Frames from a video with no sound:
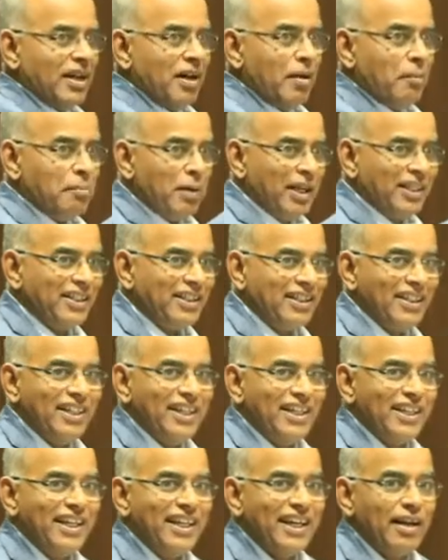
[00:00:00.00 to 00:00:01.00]
But
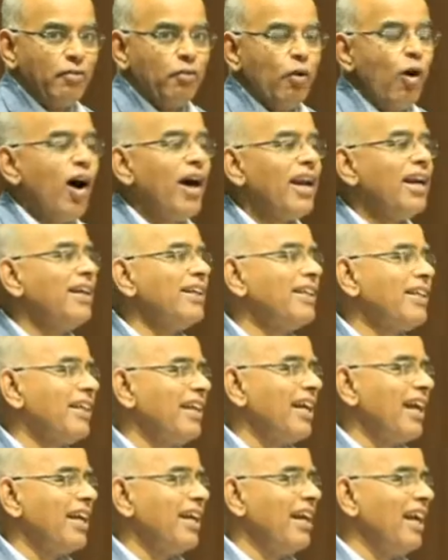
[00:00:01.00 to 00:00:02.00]
in a warrant
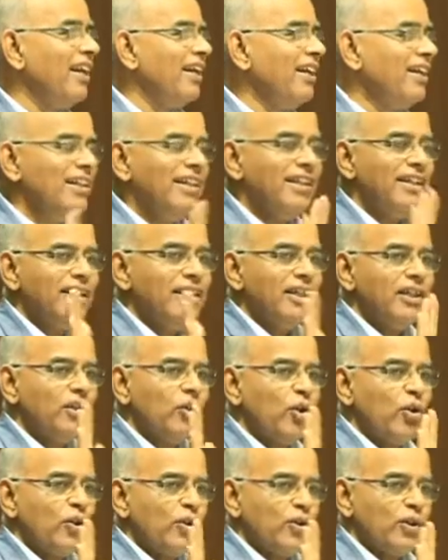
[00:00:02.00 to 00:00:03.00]
trial,
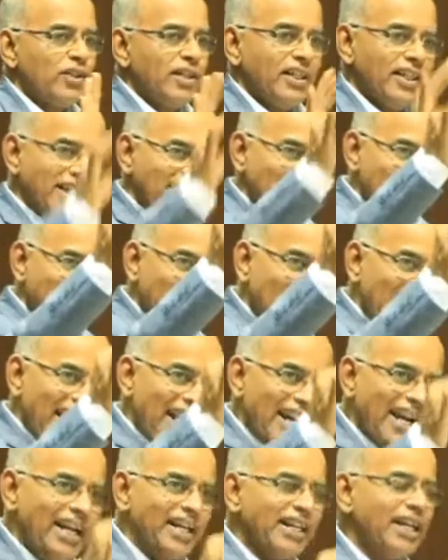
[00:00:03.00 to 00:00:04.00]
no question, it's a
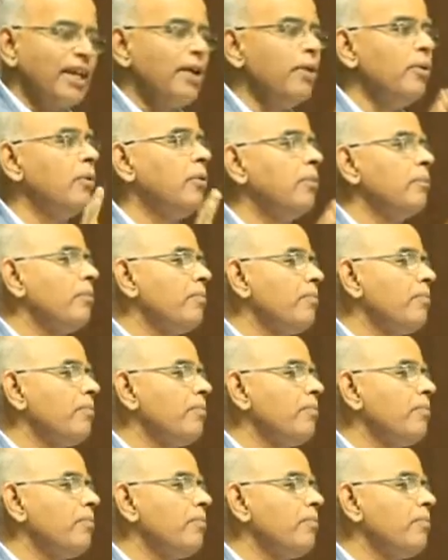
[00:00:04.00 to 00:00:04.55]
narrative.